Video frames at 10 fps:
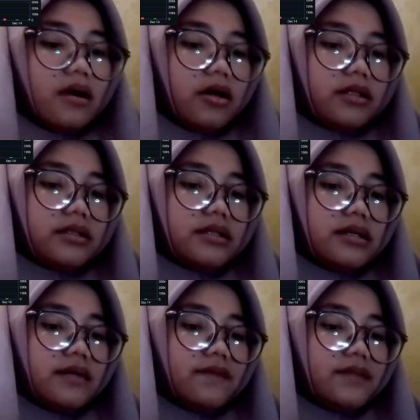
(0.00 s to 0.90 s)
On
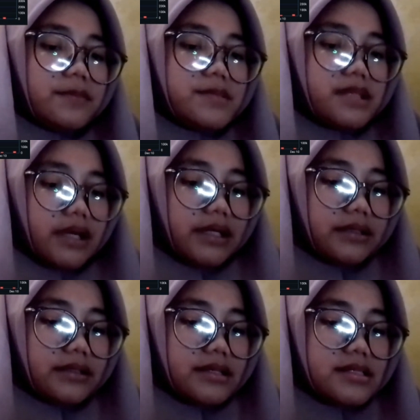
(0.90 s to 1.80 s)
the flip side,
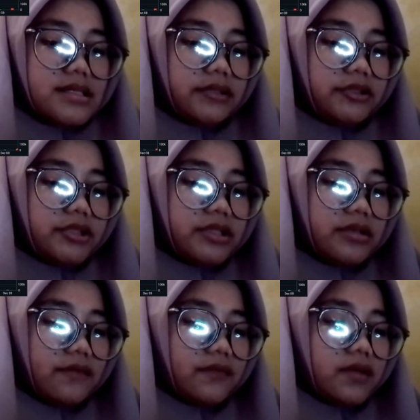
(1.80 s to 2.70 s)
the sanction
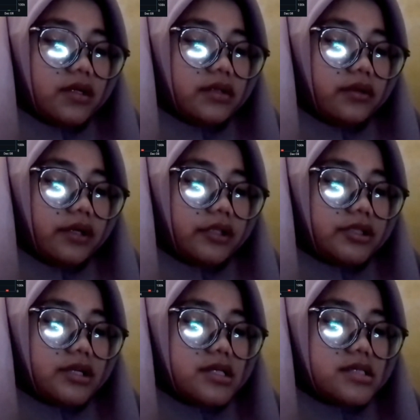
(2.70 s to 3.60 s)
of Tornado
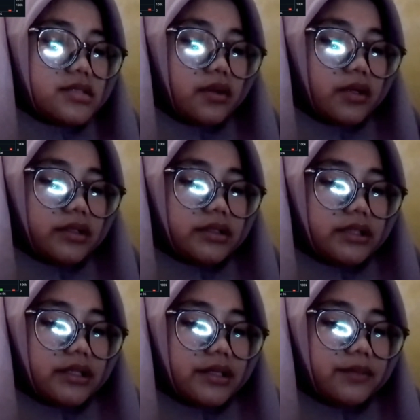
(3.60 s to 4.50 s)
Cash has torn
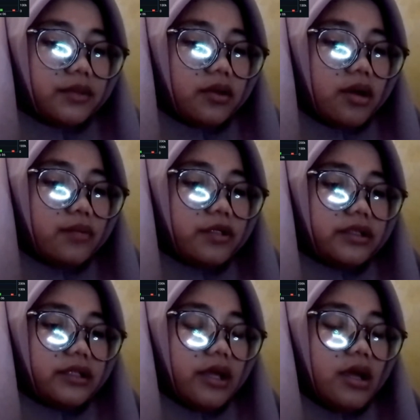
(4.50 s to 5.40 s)
the crypto
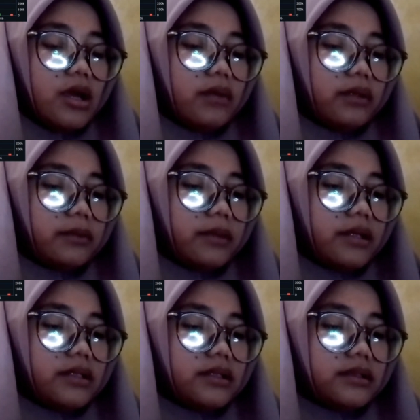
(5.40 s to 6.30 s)
community, with
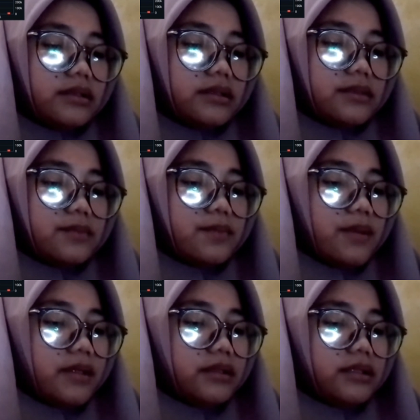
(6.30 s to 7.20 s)
many
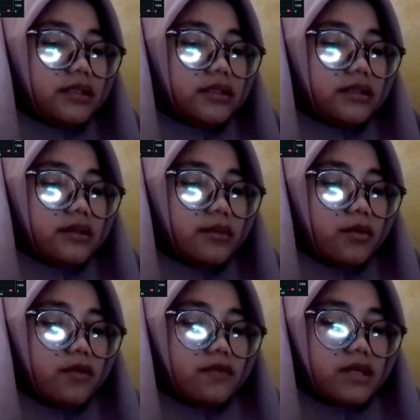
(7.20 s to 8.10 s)
debating the
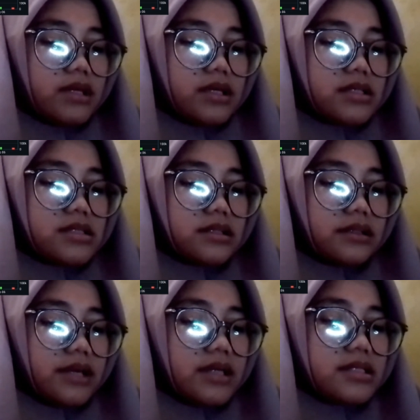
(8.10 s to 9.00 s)
move is
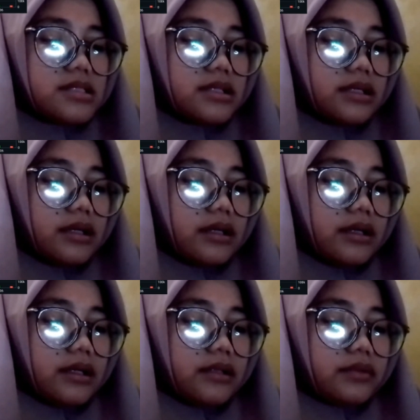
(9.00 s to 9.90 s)
against
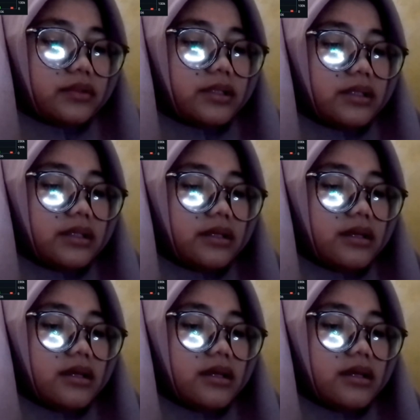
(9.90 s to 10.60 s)
anonymity